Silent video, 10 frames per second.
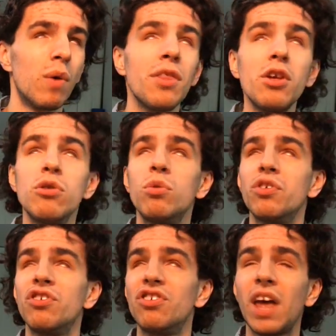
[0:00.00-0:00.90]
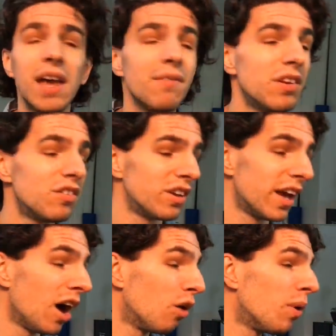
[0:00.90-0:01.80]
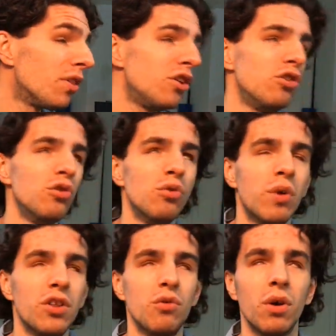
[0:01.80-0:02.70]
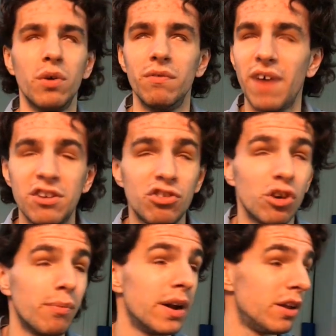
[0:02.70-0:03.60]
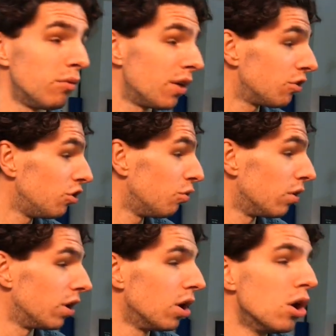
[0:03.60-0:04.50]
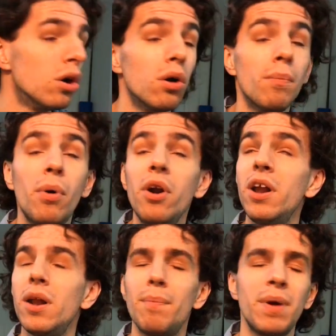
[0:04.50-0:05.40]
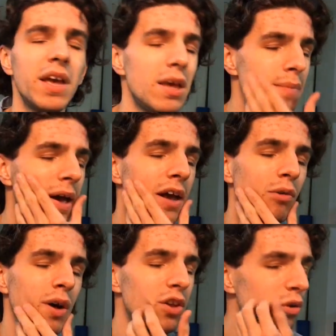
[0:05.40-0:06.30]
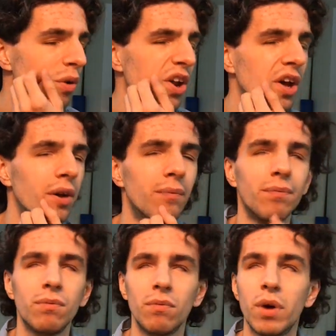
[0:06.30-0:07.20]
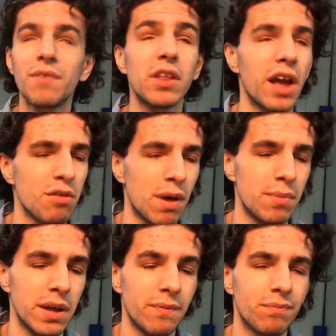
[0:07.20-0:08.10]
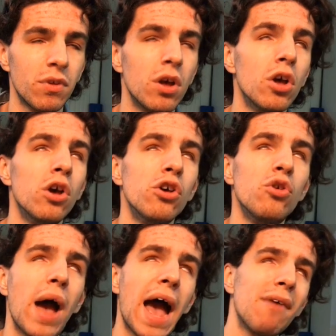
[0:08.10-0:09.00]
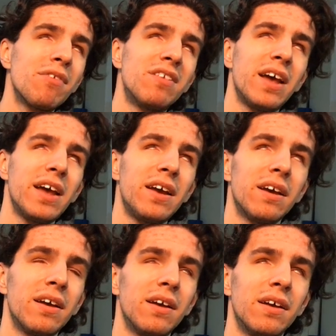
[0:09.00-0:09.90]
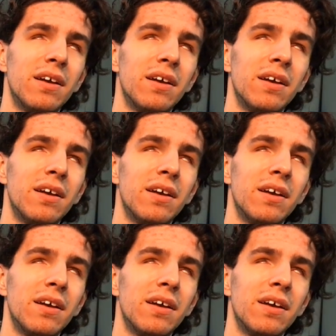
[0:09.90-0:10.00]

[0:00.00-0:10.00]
whether you do a savings account, whether you do whether you want to invest your money, whether you want to put it in a piggy bank, whether you want to whatever the case may be, you have to take